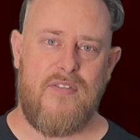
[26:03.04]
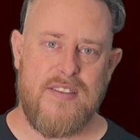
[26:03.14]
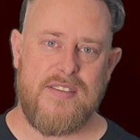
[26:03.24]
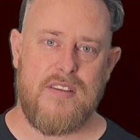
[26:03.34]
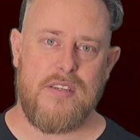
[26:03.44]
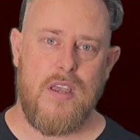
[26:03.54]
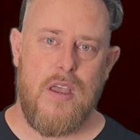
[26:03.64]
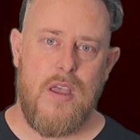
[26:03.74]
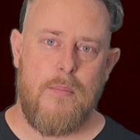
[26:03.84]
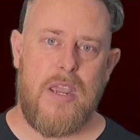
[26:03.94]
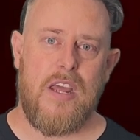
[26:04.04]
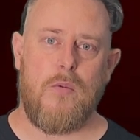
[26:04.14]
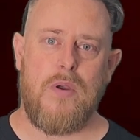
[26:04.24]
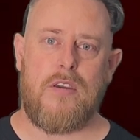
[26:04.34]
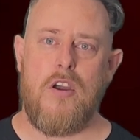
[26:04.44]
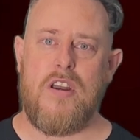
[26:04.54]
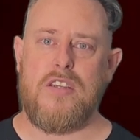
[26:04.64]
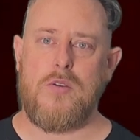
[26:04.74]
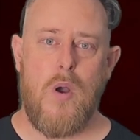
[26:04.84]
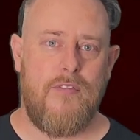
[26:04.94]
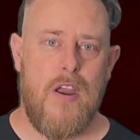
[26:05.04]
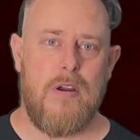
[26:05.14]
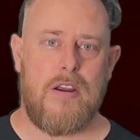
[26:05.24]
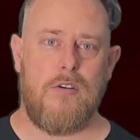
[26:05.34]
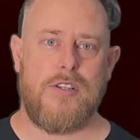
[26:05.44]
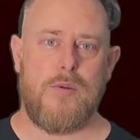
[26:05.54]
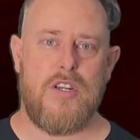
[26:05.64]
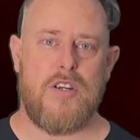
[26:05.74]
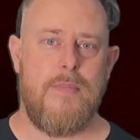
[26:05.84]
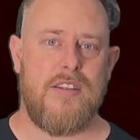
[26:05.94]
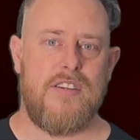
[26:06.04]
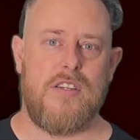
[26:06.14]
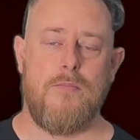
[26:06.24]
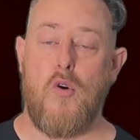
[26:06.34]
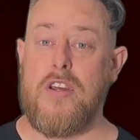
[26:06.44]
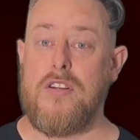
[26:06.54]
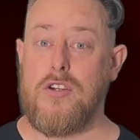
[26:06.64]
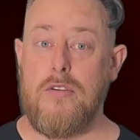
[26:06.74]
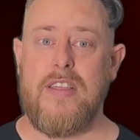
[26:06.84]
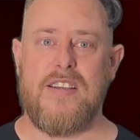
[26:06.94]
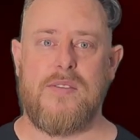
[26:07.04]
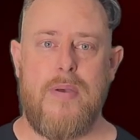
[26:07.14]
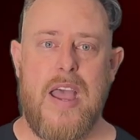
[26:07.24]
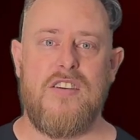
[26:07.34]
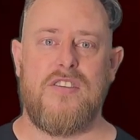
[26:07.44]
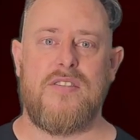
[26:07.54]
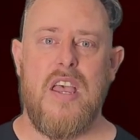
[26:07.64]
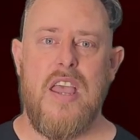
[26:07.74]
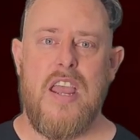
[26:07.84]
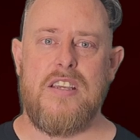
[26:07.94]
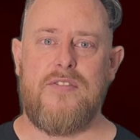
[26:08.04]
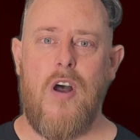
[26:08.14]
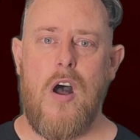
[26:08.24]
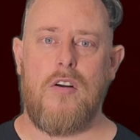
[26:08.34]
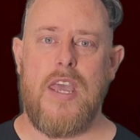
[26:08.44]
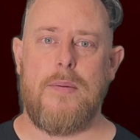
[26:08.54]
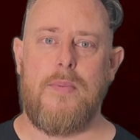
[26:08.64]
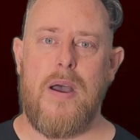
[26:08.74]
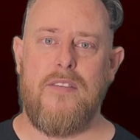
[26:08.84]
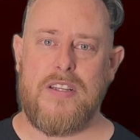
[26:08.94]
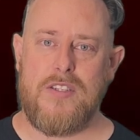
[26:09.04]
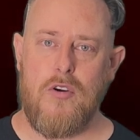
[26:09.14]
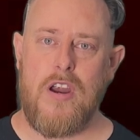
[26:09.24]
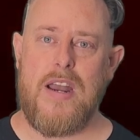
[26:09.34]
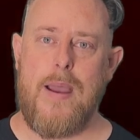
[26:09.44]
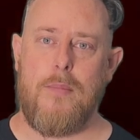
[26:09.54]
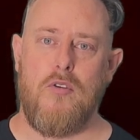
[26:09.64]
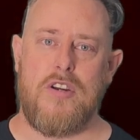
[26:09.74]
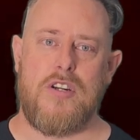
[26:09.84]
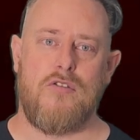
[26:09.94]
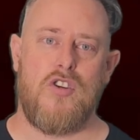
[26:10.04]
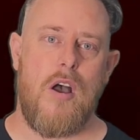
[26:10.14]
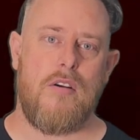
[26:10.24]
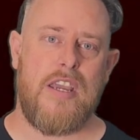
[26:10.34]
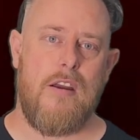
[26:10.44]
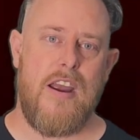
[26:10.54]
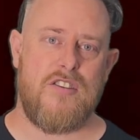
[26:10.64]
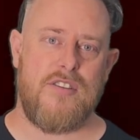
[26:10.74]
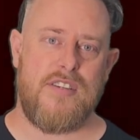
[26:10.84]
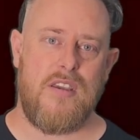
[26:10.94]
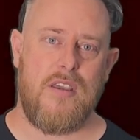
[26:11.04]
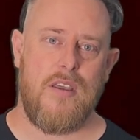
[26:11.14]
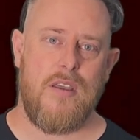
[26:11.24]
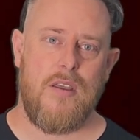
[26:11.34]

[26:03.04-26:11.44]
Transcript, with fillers: these offences. Beginning with Codey's welfare records, which amounted to more than 2,000 pages in his file kept by the Victorian Aboriginal Childcare Agency.